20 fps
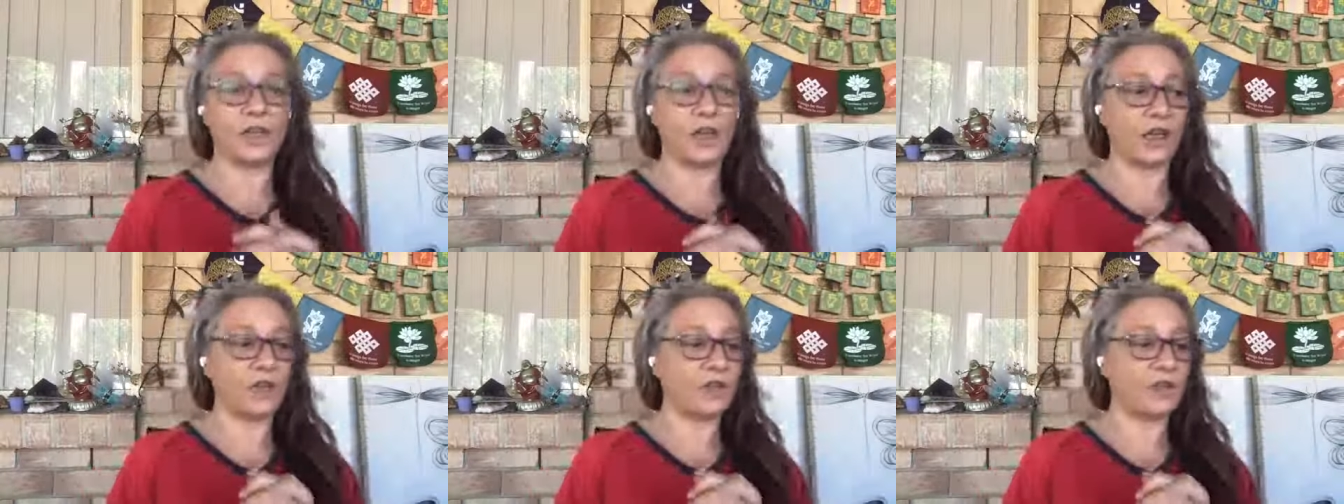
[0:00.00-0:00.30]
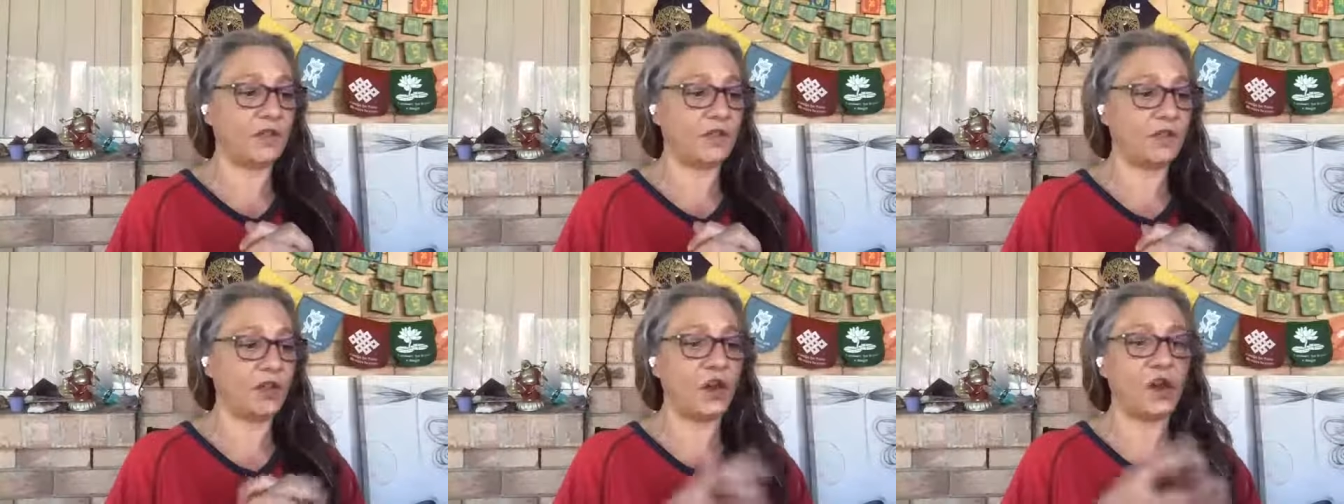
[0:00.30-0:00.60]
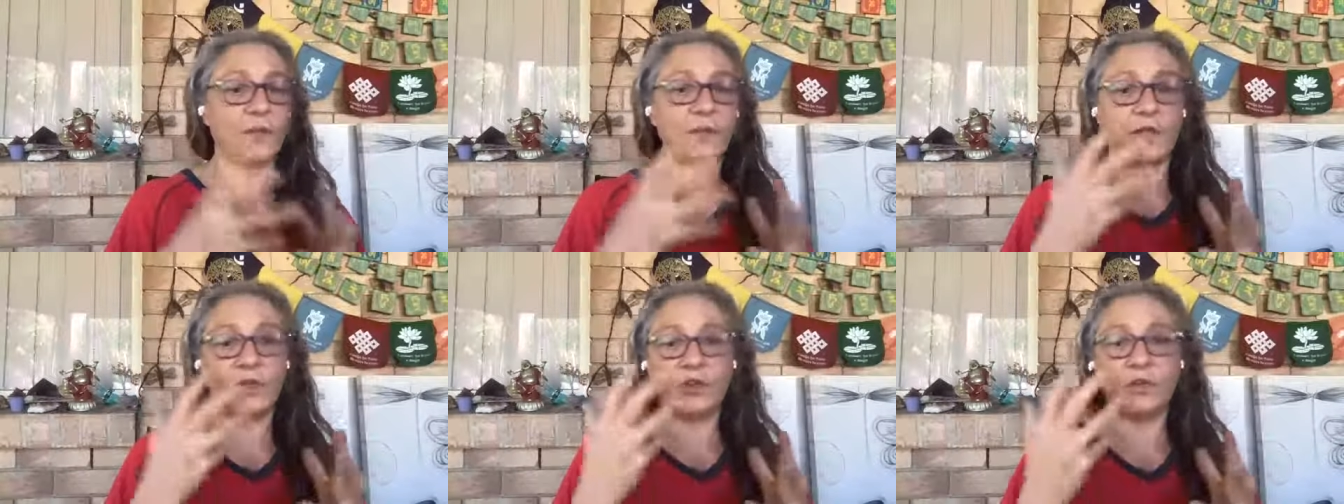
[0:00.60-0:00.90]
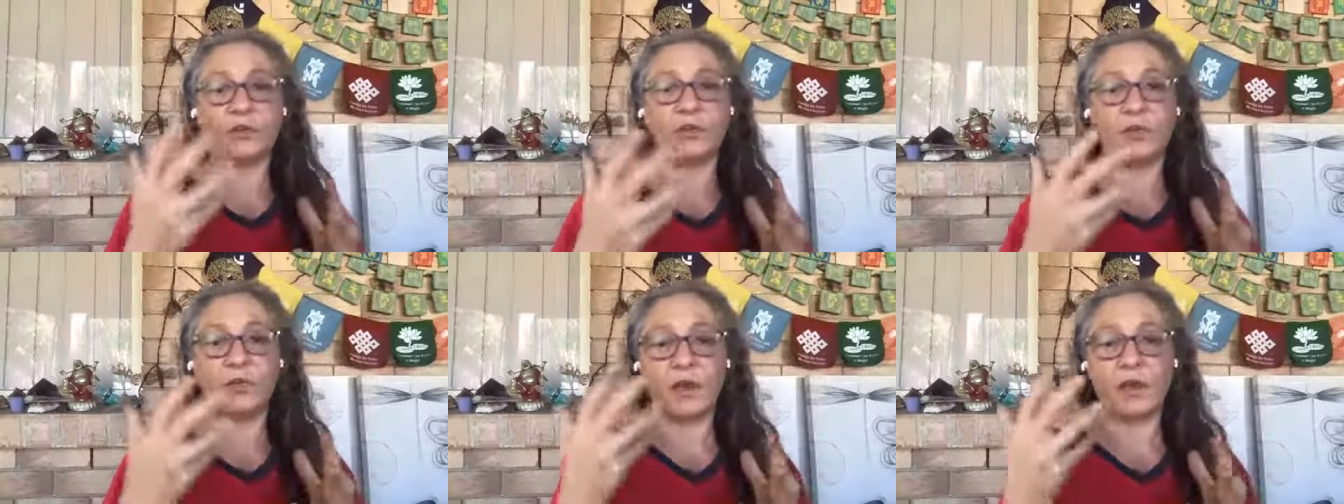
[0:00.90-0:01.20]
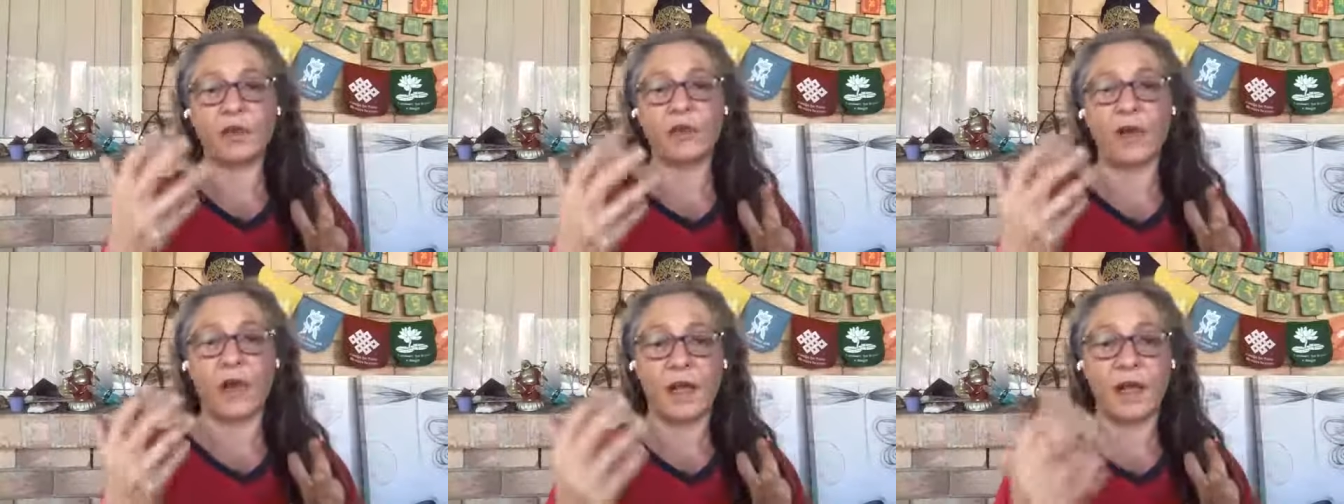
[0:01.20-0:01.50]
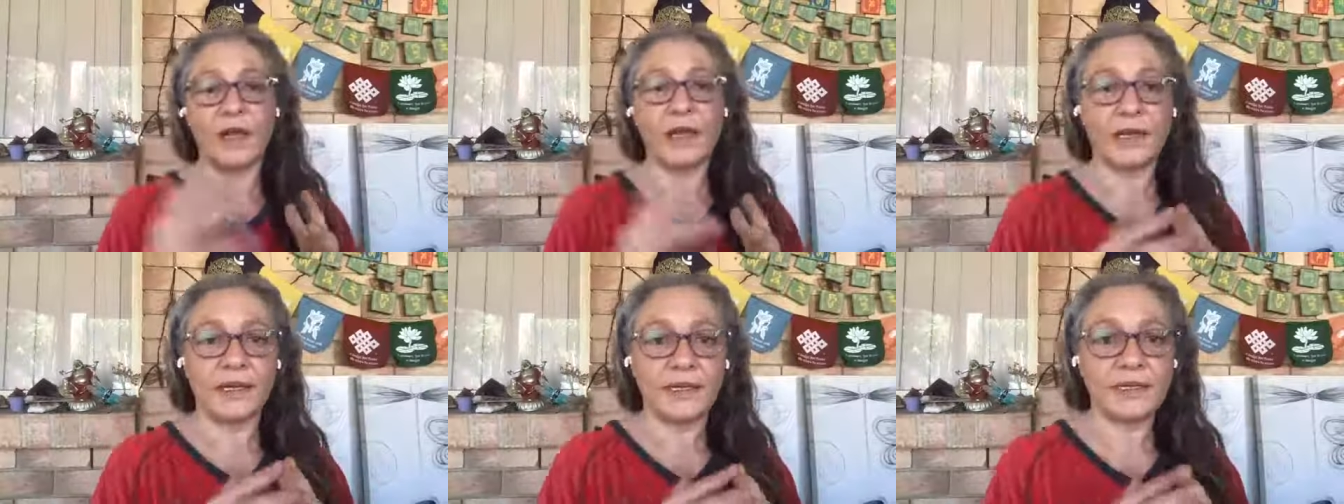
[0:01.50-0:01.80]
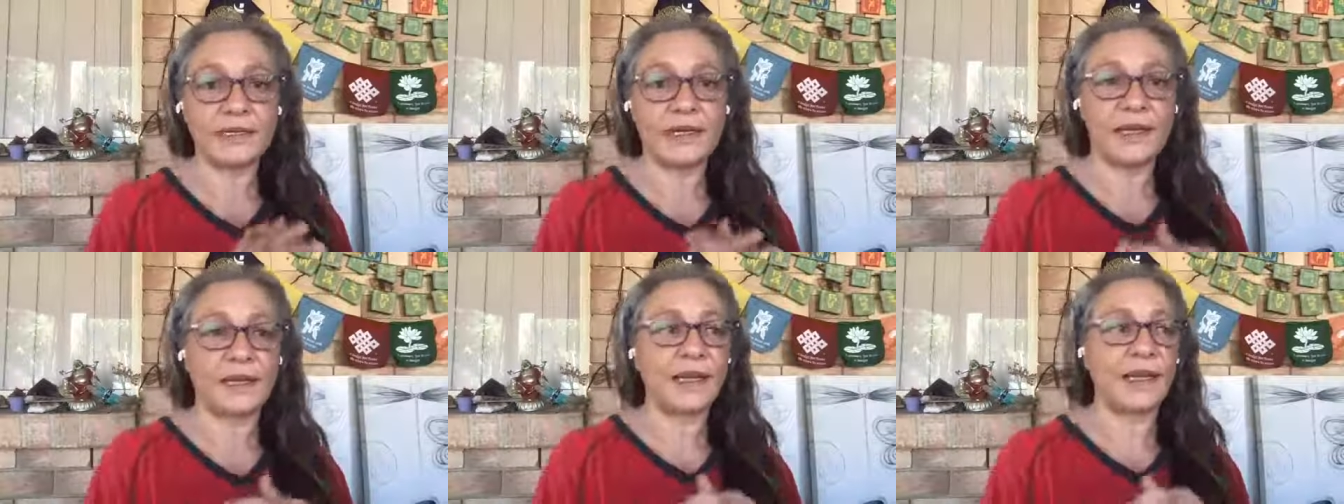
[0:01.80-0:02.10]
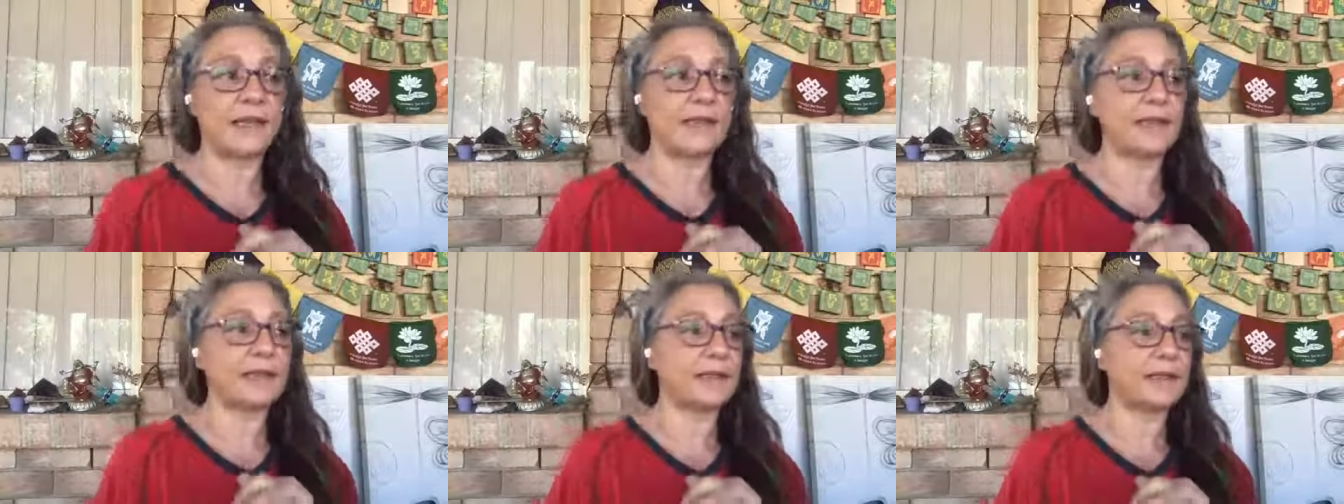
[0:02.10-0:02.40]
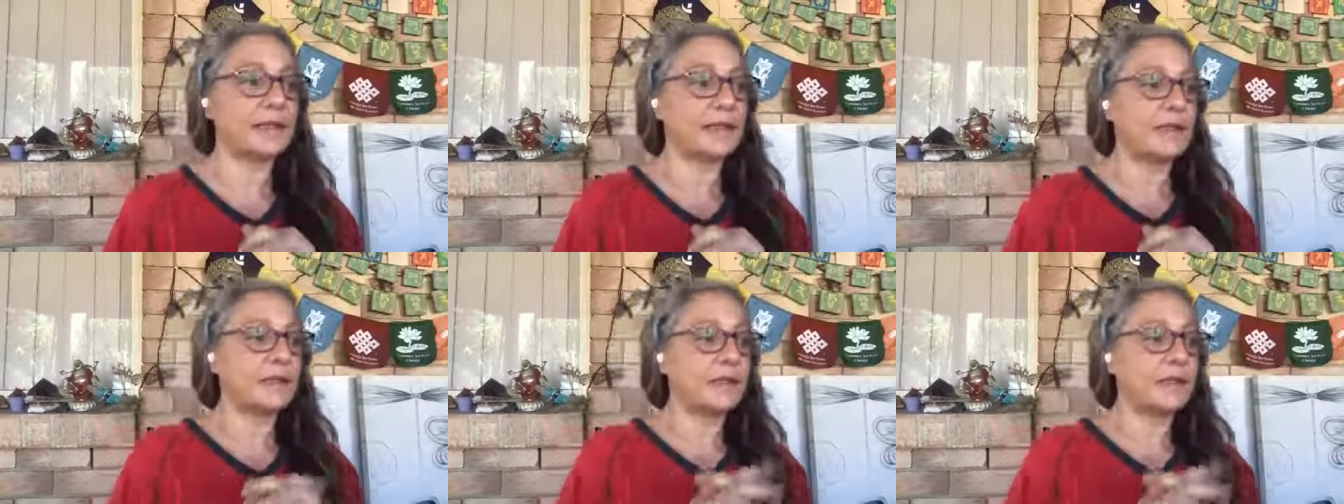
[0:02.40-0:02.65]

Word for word: over the time that you will require it less and less